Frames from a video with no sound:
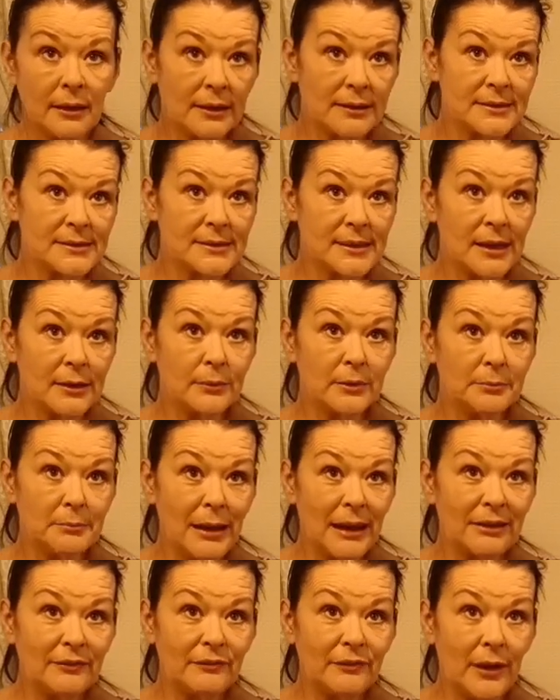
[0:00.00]
As I say, with
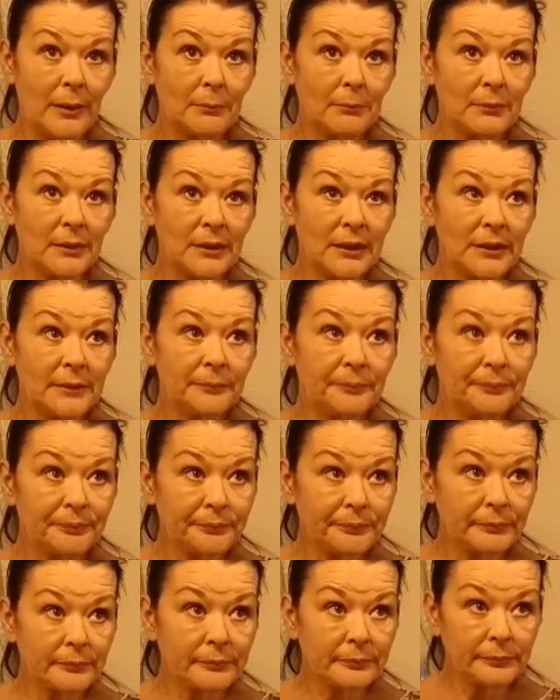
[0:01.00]
my family,
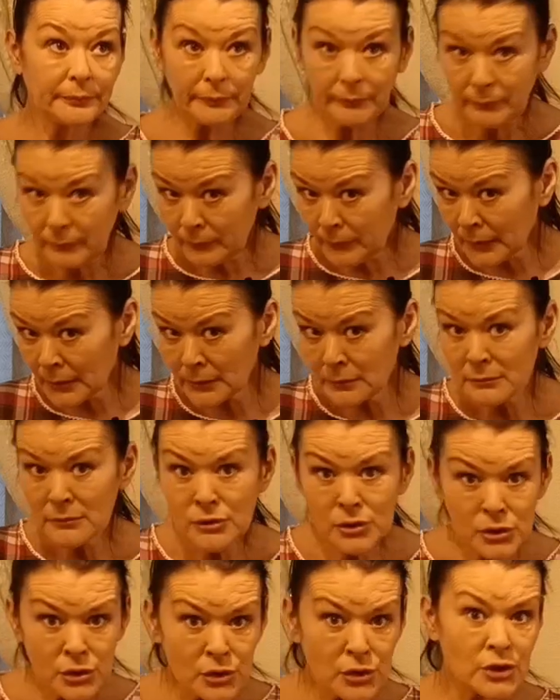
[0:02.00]

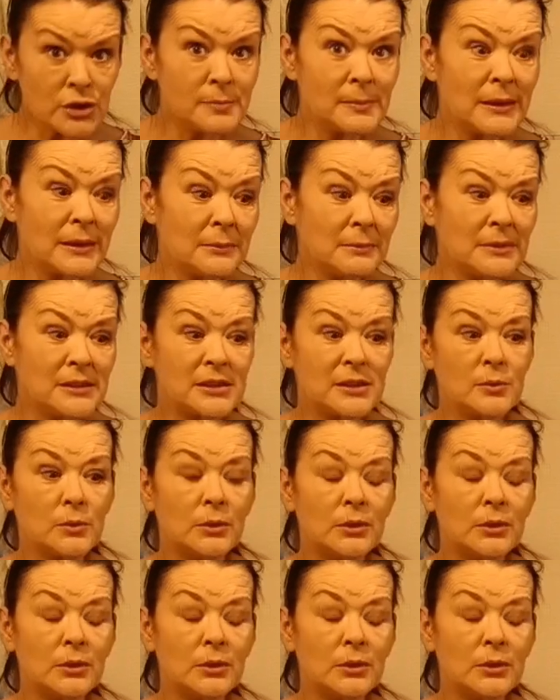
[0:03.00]
just me and Mr.